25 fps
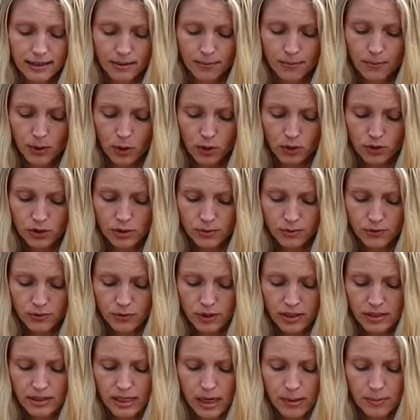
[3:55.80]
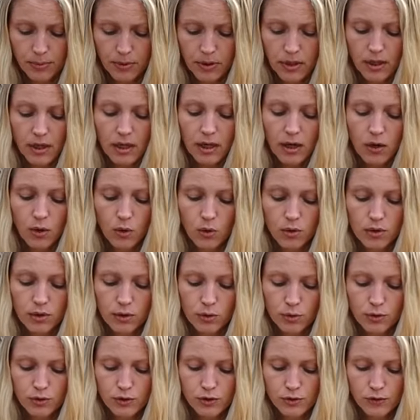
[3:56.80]
uh, blossoms, for example, or
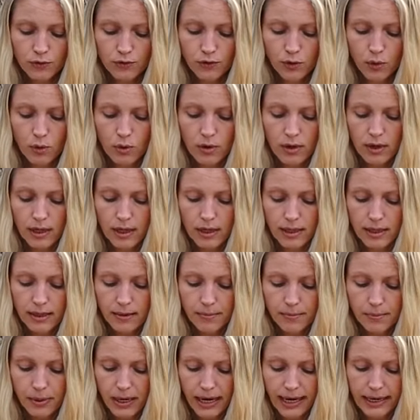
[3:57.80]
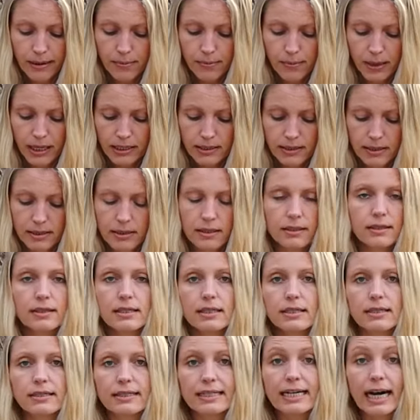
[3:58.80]
also for uh, pine bud
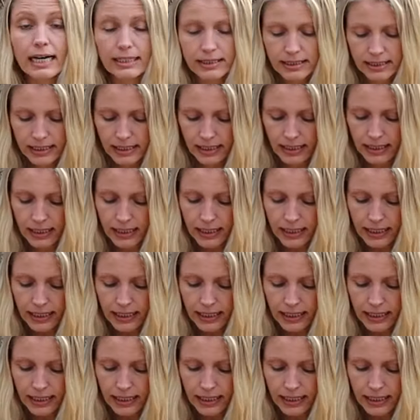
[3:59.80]
uh, cutting